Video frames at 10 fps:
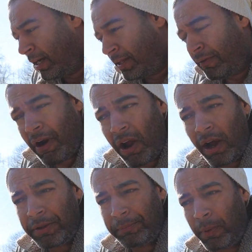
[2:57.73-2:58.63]
Now there are
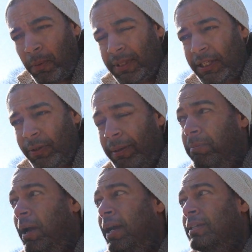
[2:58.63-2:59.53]
other balls that you can
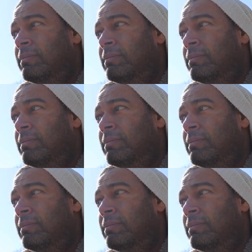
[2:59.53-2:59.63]
buy,